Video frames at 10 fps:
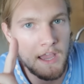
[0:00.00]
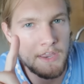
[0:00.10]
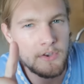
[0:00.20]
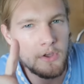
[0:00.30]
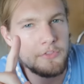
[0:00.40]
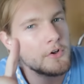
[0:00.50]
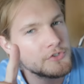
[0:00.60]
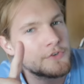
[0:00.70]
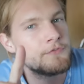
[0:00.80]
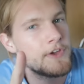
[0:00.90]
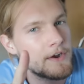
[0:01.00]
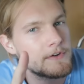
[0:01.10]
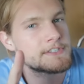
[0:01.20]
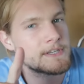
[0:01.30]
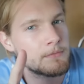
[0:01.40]
I know, those look
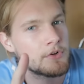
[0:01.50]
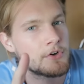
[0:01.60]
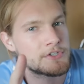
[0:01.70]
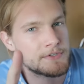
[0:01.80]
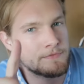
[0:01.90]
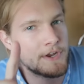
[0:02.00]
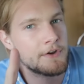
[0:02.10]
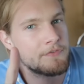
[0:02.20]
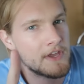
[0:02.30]
very similar to some very